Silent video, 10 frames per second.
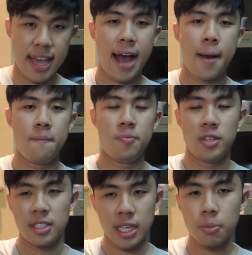Yeah,
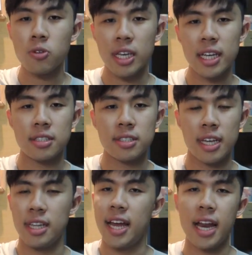skip to this
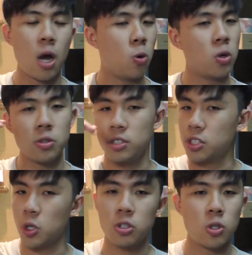and then I will
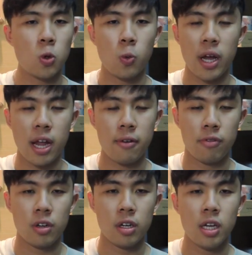just continue
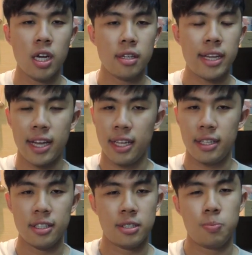wherever
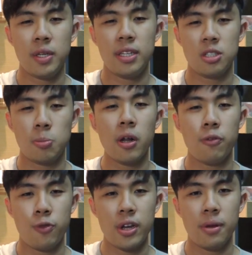that is being
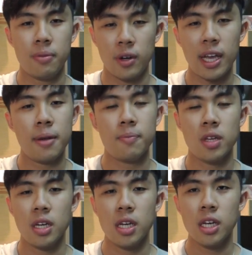spoiler free. Okay?
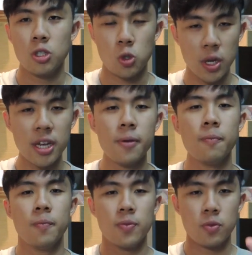3,
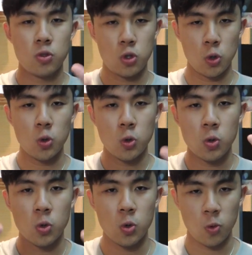2,
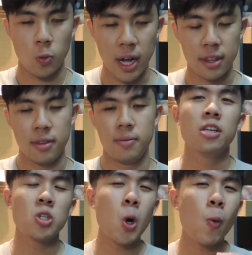1.
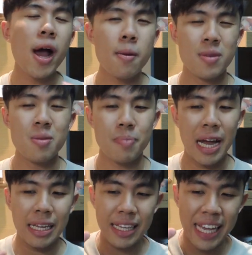So what I mean
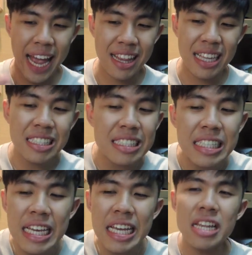by the ending
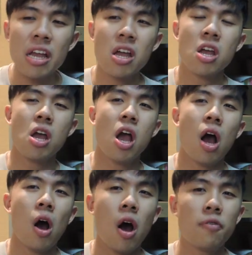scene,
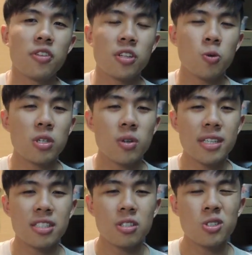of 13 Reasons
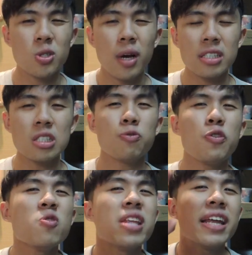Why Season 2, I just
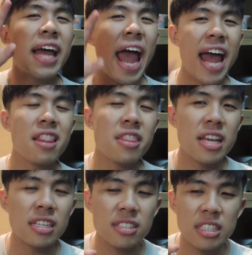feel that the
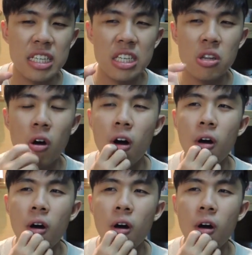ending scene